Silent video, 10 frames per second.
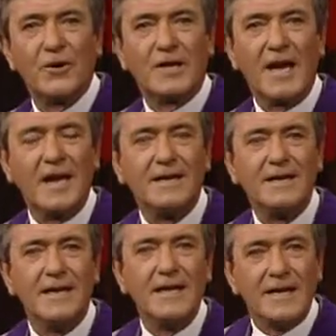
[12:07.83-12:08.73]

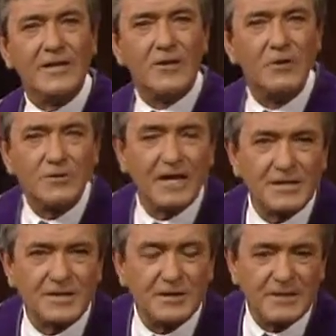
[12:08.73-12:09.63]
again in the New
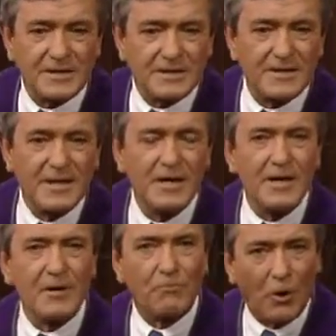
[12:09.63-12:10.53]
Testament,
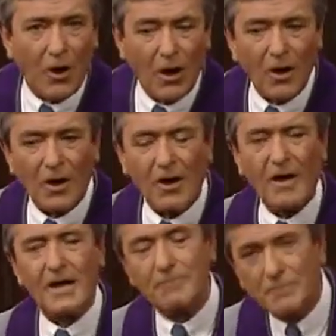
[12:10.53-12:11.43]
Paul
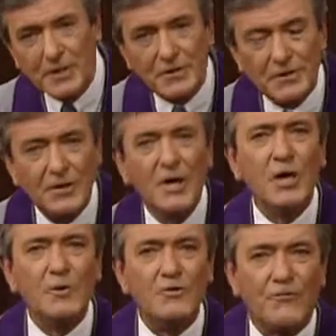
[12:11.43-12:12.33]
and Peter
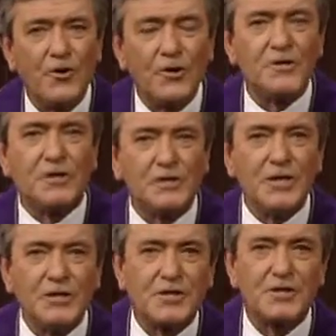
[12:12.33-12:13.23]
referred to
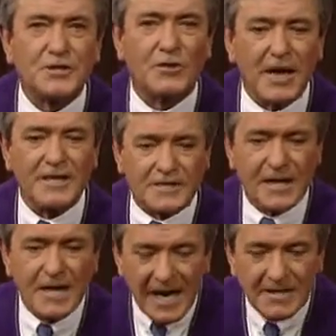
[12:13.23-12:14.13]
Jesus Christ
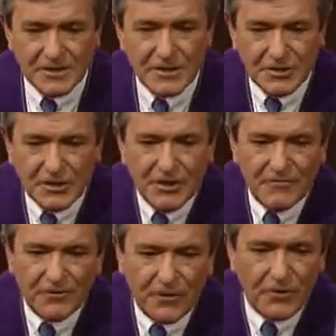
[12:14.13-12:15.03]
as the
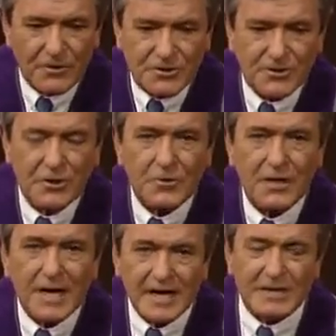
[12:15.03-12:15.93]
chief cornerstone.
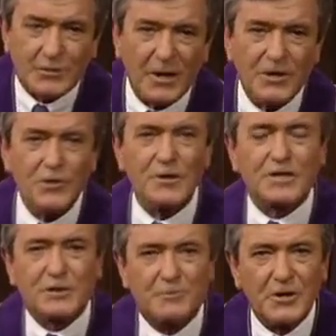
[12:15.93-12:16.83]
It's when you
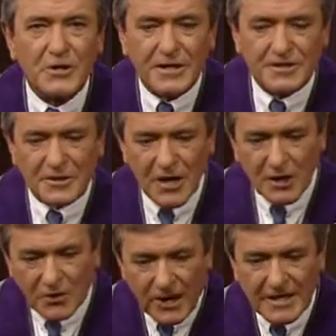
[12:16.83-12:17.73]
experience
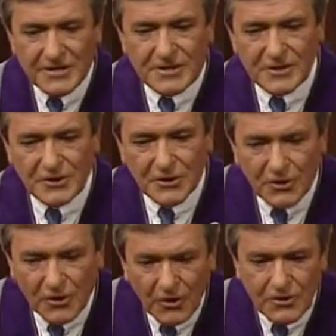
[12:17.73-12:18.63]
Christ as the
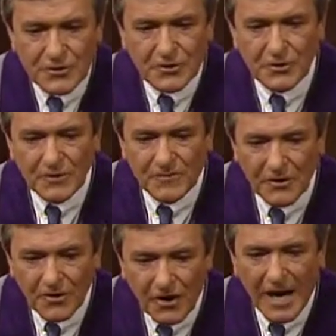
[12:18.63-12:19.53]
cornerstone of
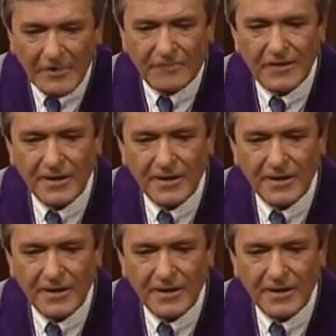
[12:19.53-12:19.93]
your life,